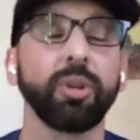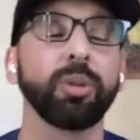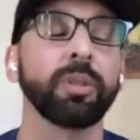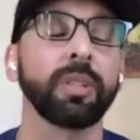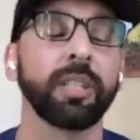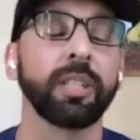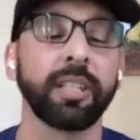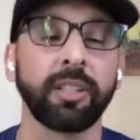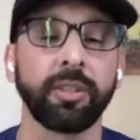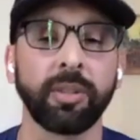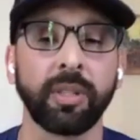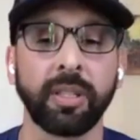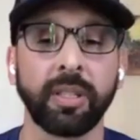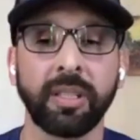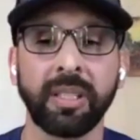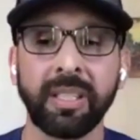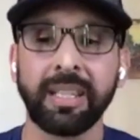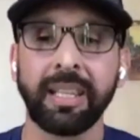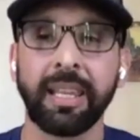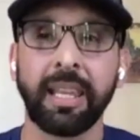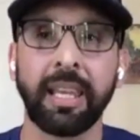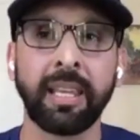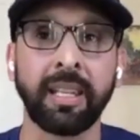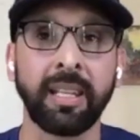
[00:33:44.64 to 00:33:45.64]
Totally agree.
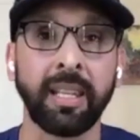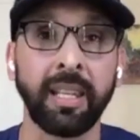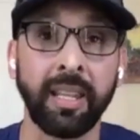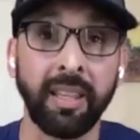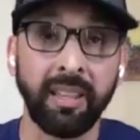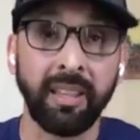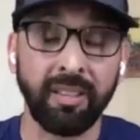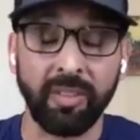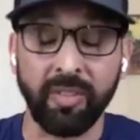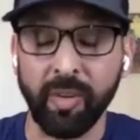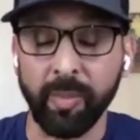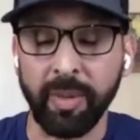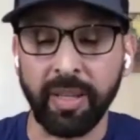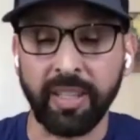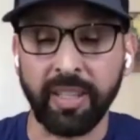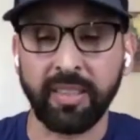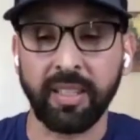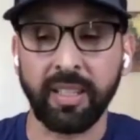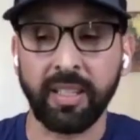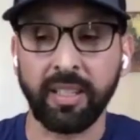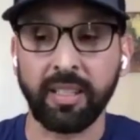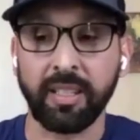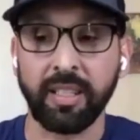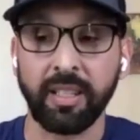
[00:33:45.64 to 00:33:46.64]
And either of them, I
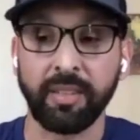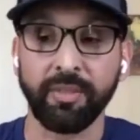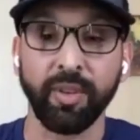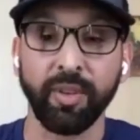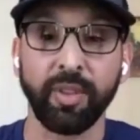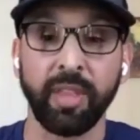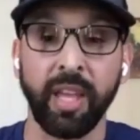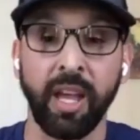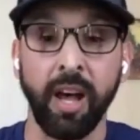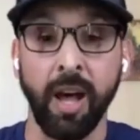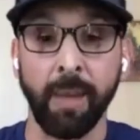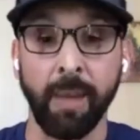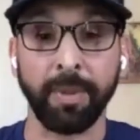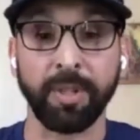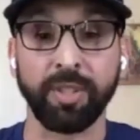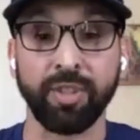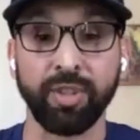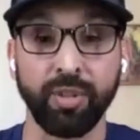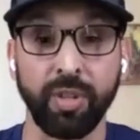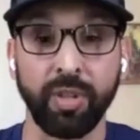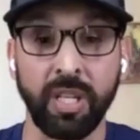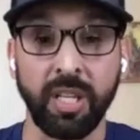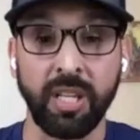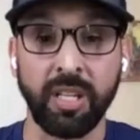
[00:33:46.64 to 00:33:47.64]
think, give you the
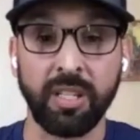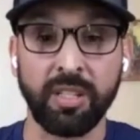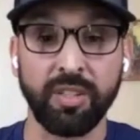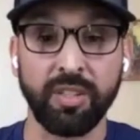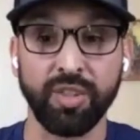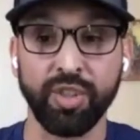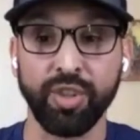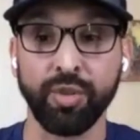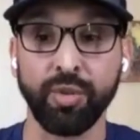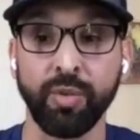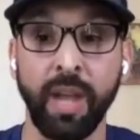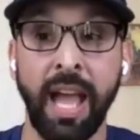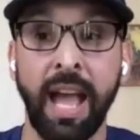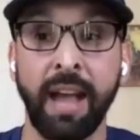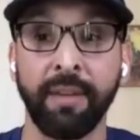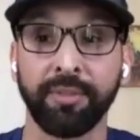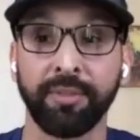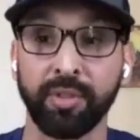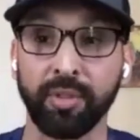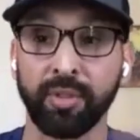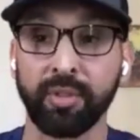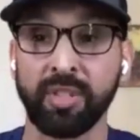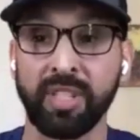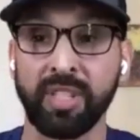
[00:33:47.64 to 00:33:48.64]
opportunity to,
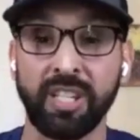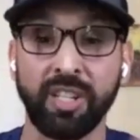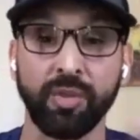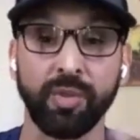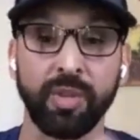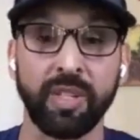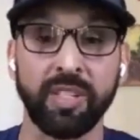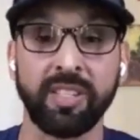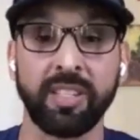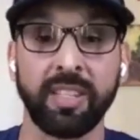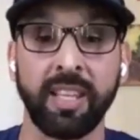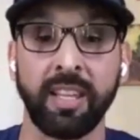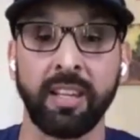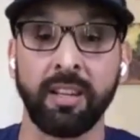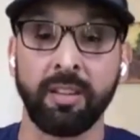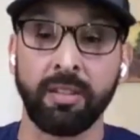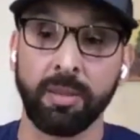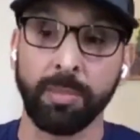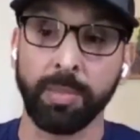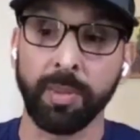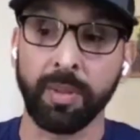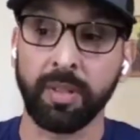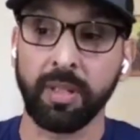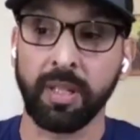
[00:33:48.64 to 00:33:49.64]
after decreasing that
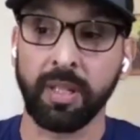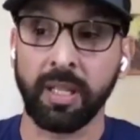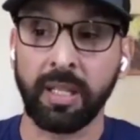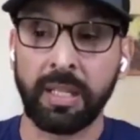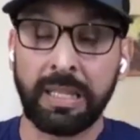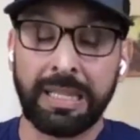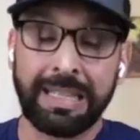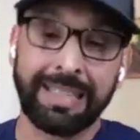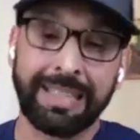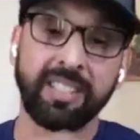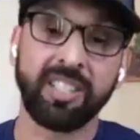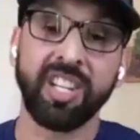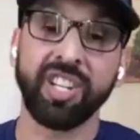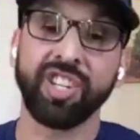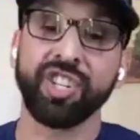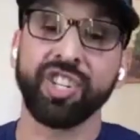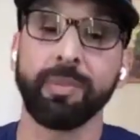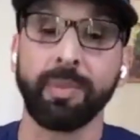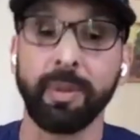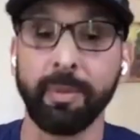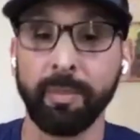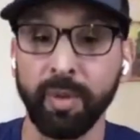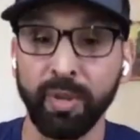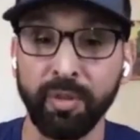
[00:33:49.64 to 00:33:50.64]
irritability, teach
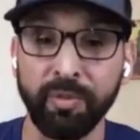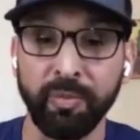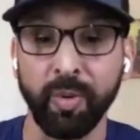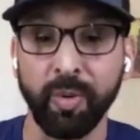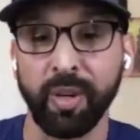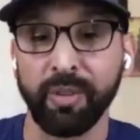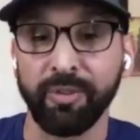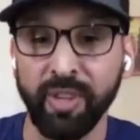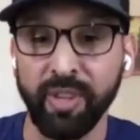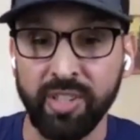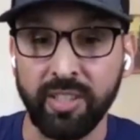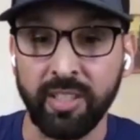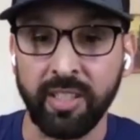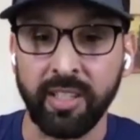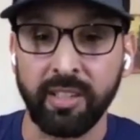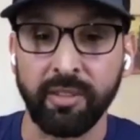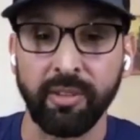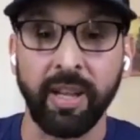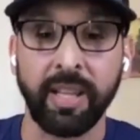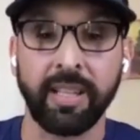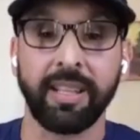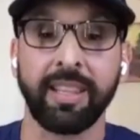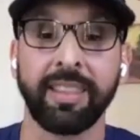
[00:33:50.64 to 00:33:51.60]
them to move more efficiently, right?